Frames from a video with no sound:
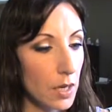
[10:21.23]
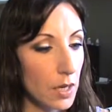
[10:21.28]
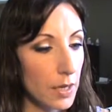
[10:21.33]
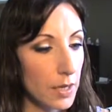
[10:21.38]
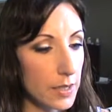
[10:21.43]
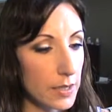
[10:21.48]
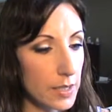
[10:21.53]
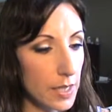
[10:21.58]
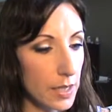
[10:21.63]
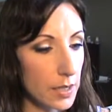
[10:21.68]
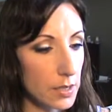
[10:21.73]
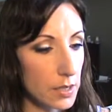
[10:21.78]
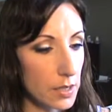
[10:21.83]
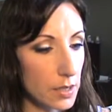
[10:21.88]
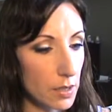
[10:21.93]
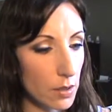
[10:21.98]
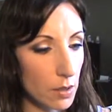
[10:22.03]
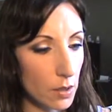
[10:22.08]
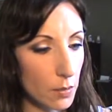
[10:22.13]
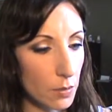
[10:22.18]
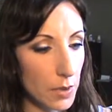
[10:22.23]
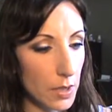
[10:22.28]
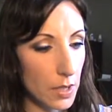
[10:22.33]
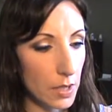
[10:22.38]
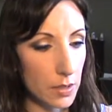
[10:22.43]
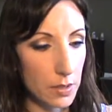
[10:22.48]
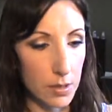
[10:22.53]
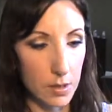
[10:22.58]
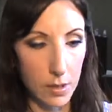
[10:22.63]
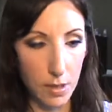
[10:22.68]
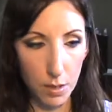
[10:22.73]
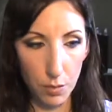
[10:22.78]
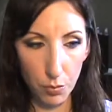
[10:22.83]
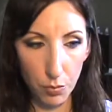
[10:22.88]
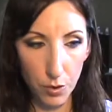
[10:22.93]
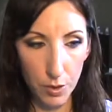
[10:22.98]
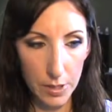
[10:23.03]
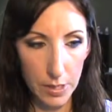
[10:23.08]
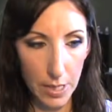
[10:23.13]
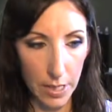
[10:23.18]
Intense Therapy Skin
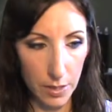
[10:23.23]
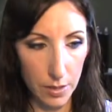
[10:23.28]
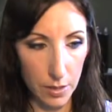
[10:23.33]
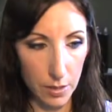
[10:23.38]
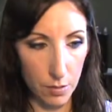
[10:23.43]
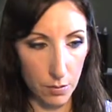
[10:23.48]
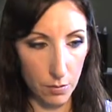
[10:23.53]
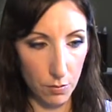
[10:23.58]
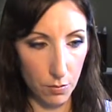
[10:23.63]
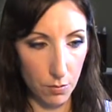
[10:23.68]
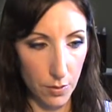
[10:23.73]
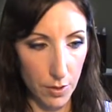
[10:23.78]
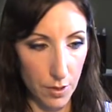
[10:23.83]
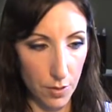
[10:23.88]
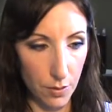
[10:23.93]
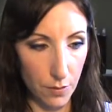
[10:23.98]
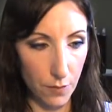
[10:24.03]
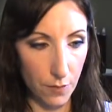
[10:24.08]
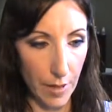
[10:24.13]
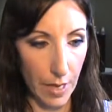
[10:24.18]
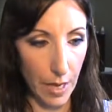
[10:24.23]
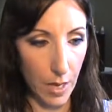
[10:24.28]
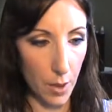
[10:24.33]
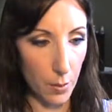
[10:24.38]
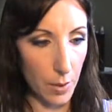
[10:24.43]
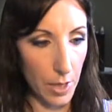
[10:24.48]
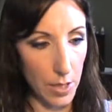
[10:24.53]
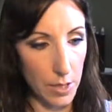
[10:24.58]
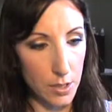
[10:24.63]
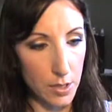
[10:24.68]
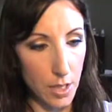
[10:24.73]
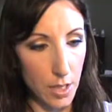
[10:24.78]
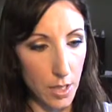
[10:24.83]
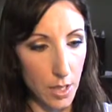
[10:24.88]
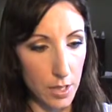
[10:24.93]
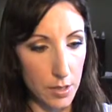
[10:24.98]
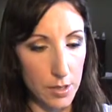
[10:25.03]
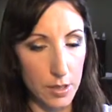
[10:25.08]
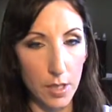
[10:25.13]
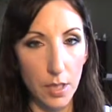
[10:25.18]
Protectant with Fab
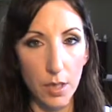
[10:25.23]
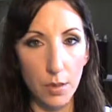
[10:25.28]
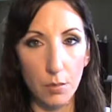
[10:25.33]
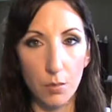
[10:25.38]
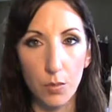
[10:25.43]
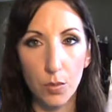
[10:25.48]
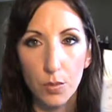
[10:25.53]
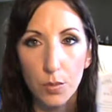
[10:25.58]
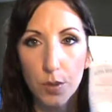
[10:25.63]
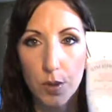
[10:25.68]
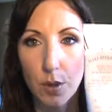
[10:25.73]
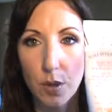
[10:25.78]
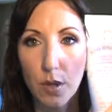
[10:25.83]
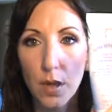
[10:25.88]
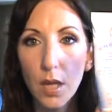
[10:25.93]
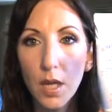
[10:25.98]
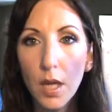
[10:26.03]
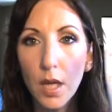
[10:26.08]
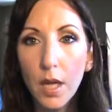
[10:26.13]
Antioxidant Booster.